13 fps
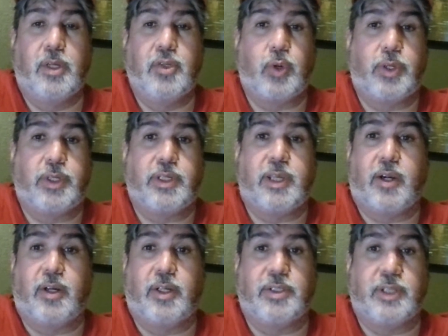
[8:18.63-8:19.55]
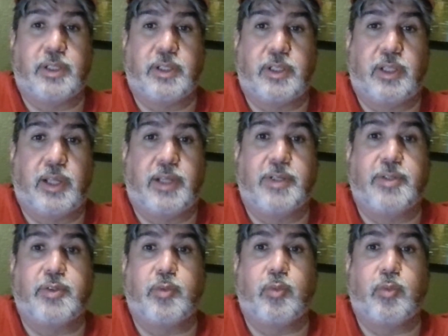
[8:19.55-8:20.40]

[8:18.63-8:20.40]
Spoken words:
shredded carrots, and the lettuce